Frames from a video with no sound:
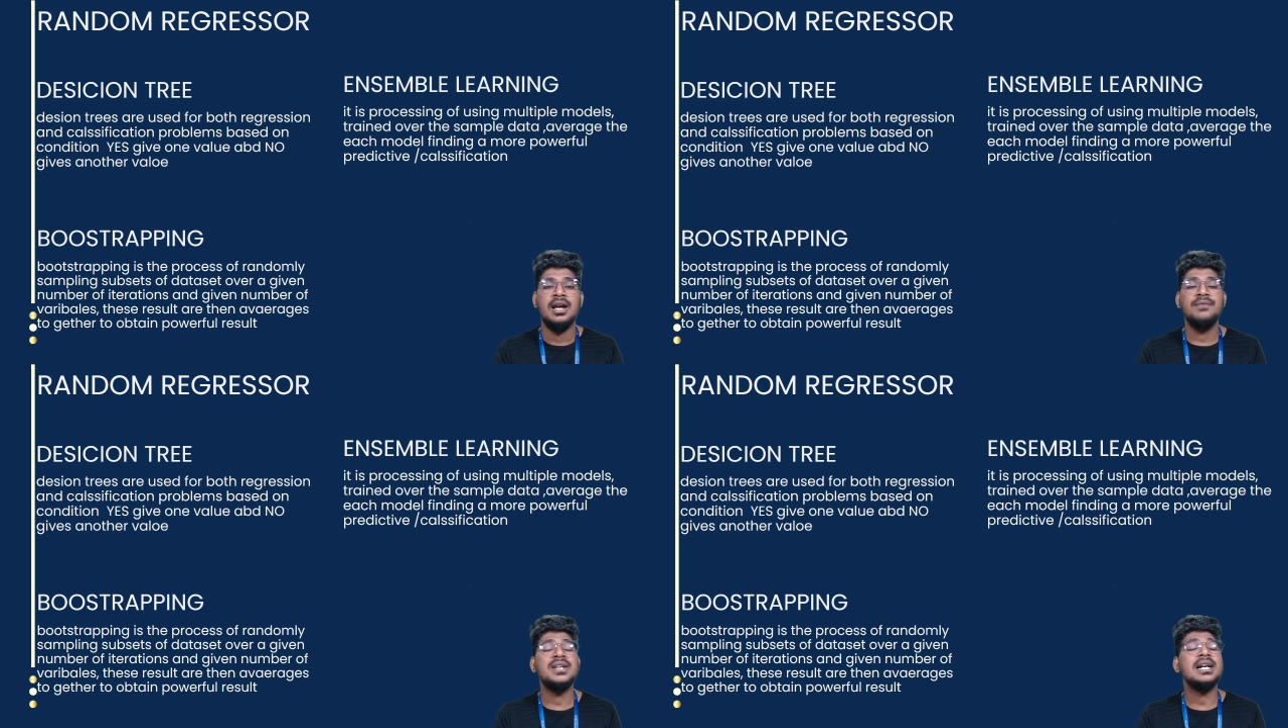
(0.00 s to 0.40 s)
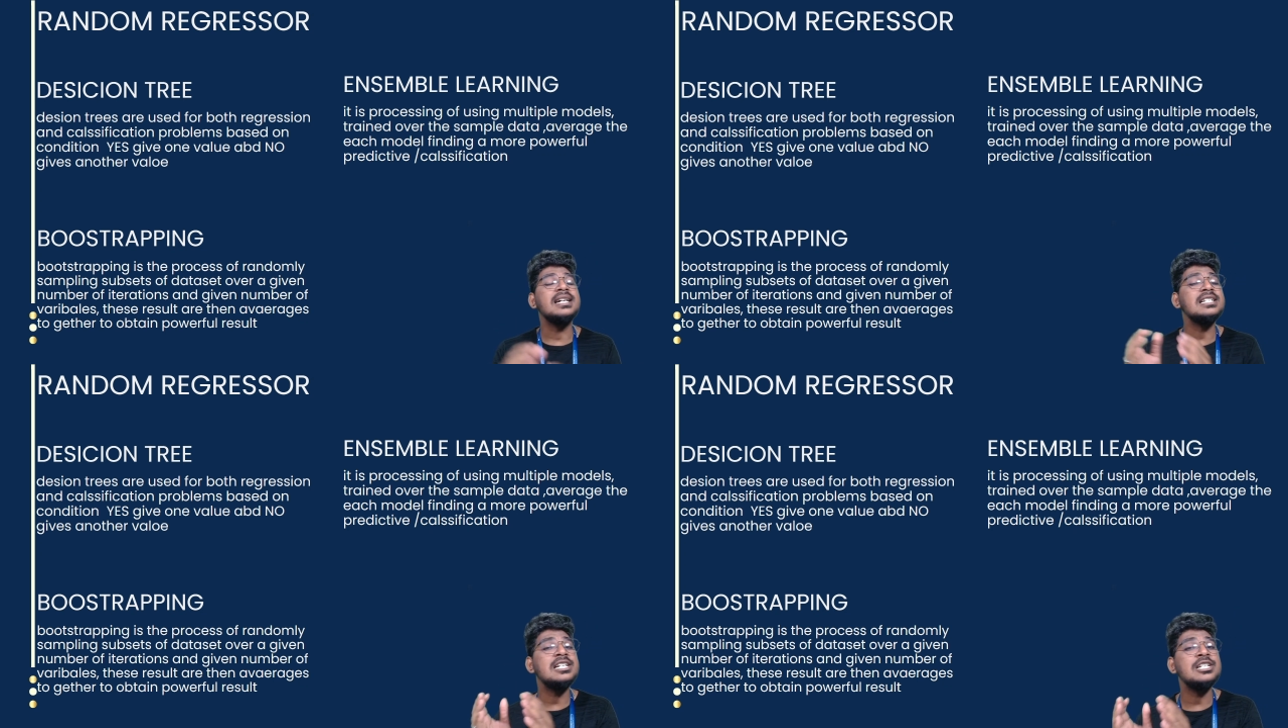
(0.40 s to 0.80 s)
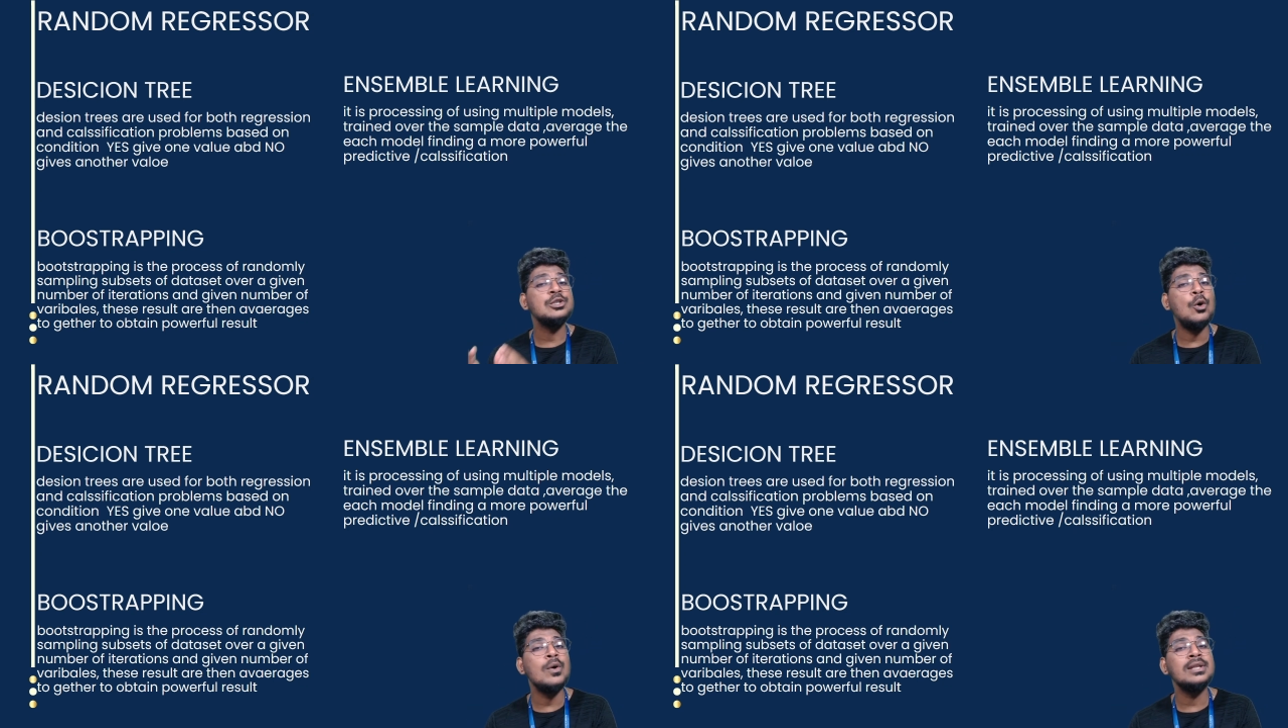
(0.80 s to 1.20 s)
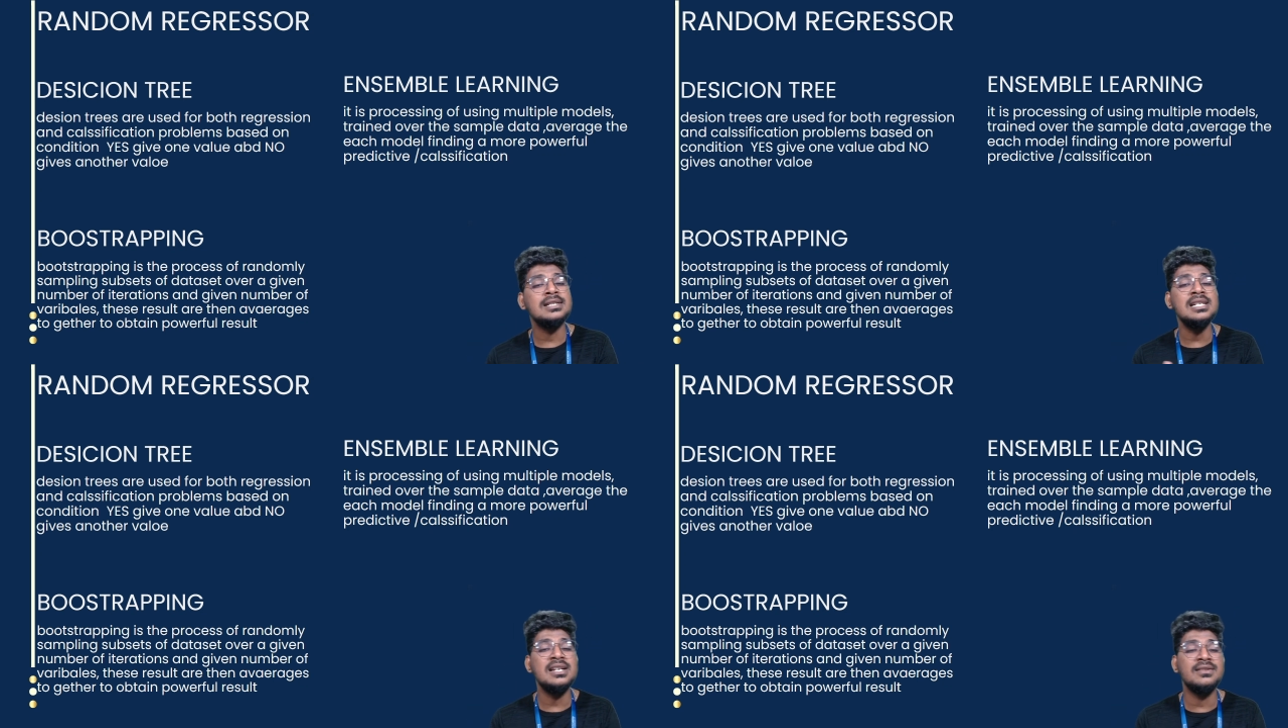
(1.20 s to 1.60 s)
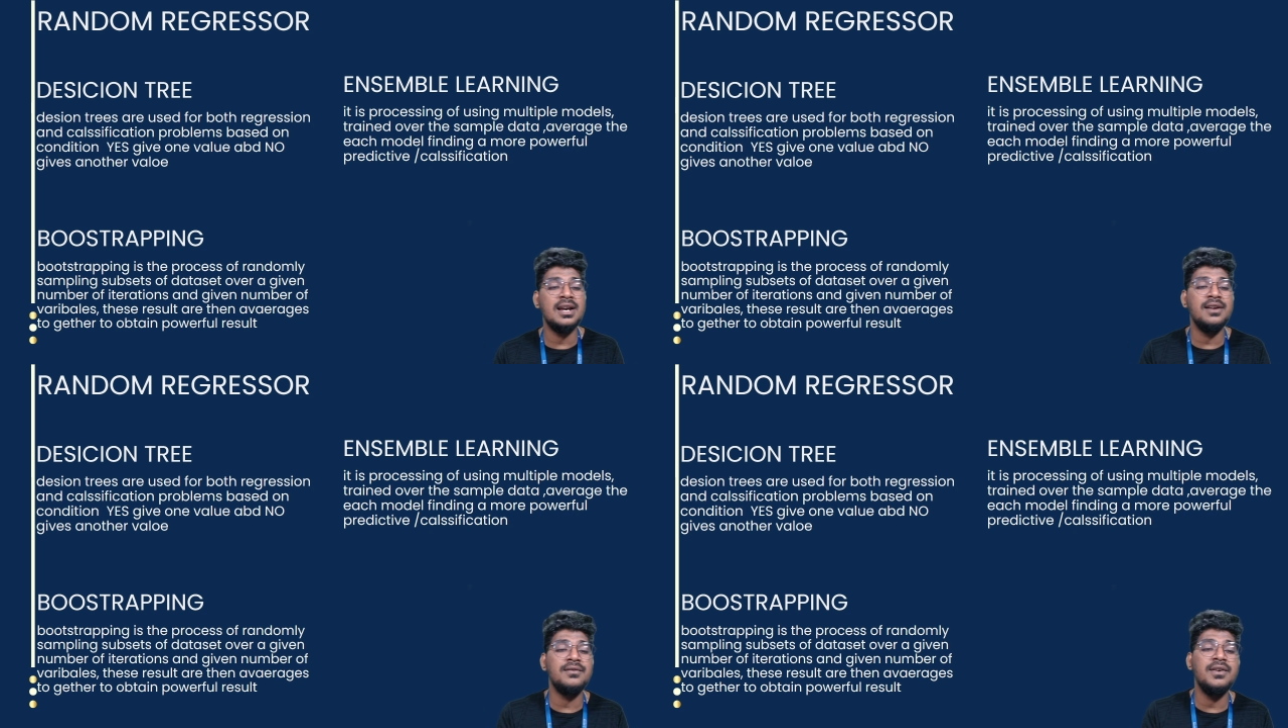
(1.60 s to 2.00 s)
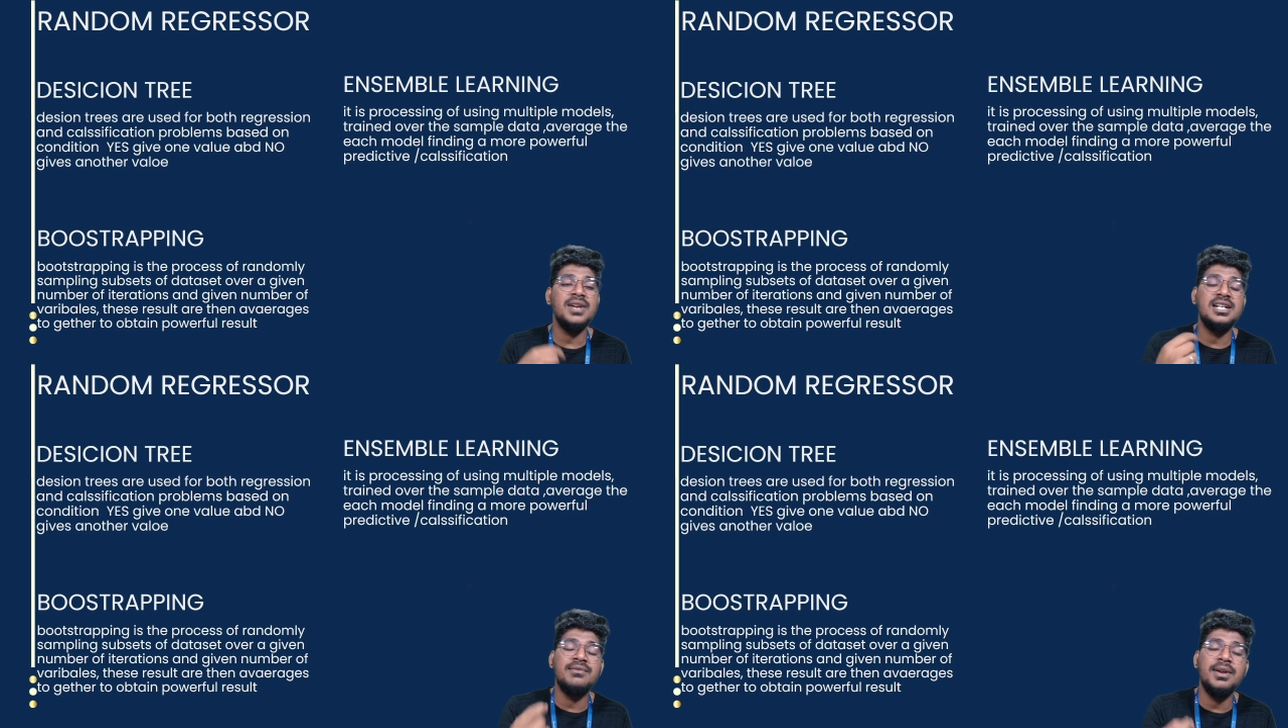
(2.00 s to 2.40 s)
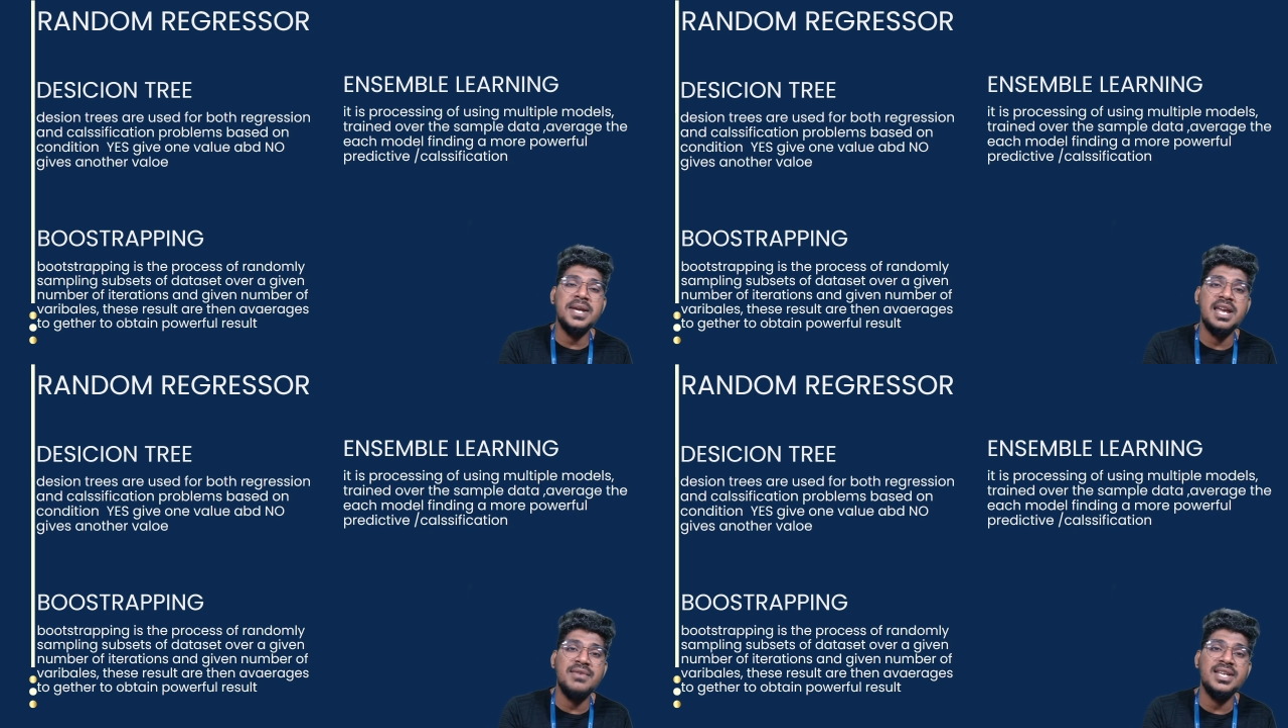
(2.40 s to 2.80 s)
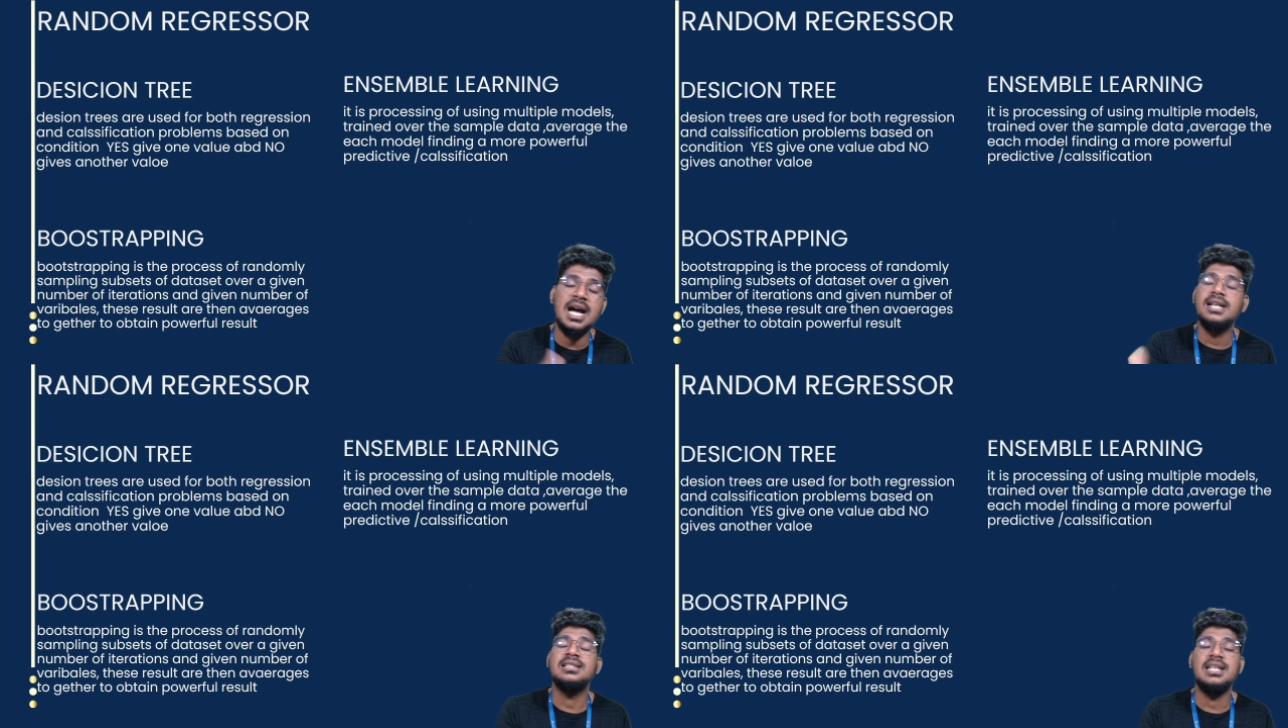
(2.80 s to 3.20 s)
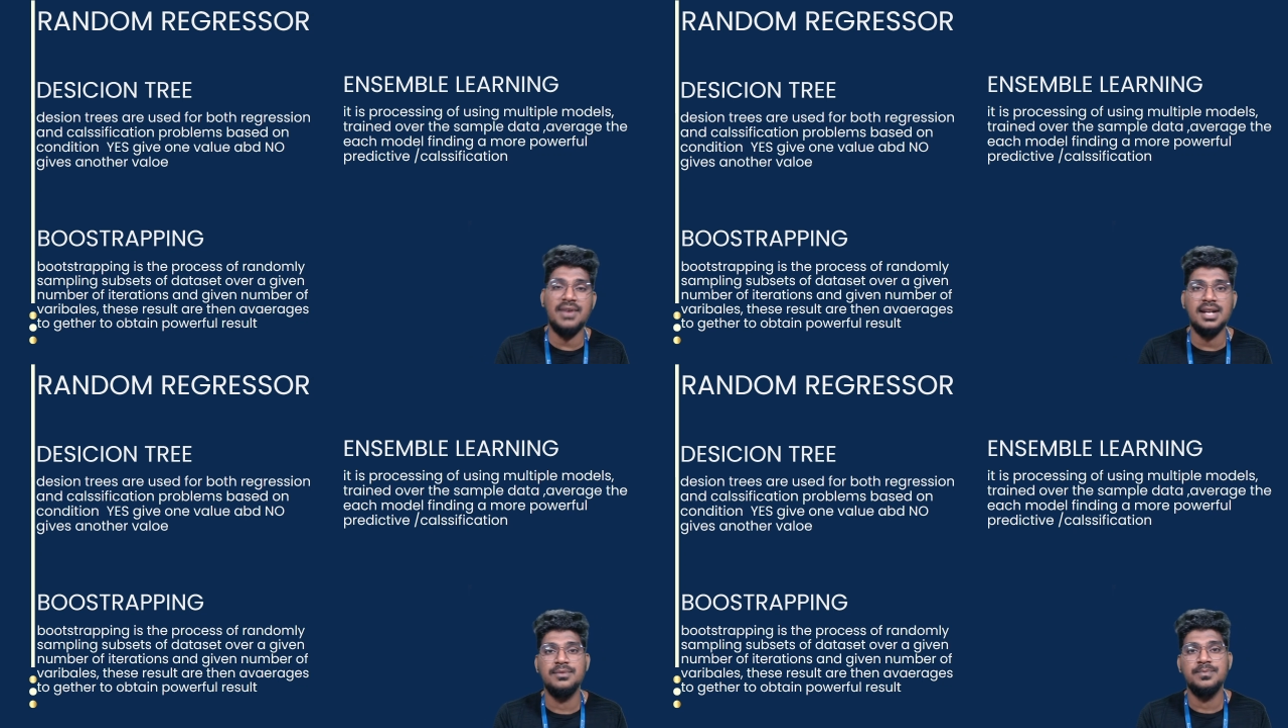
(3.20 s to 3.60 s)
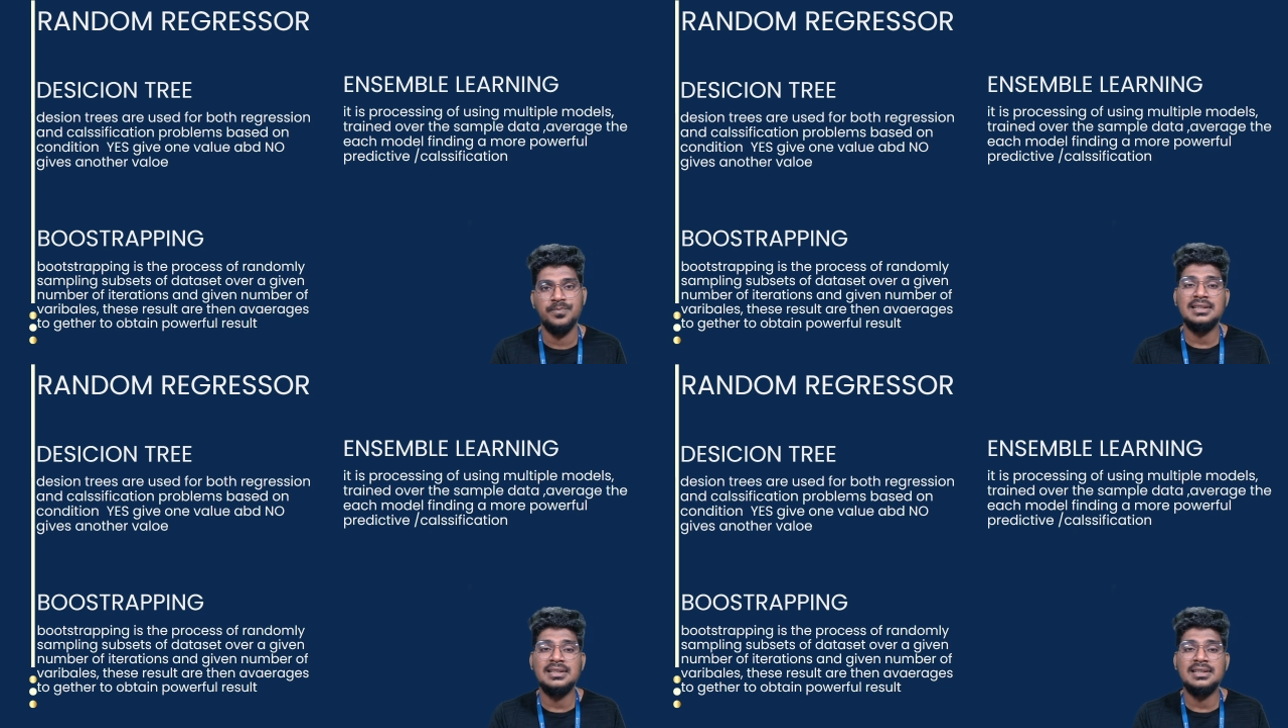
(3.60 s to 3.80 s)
If the condition is no, in the sense it will be giving the another value.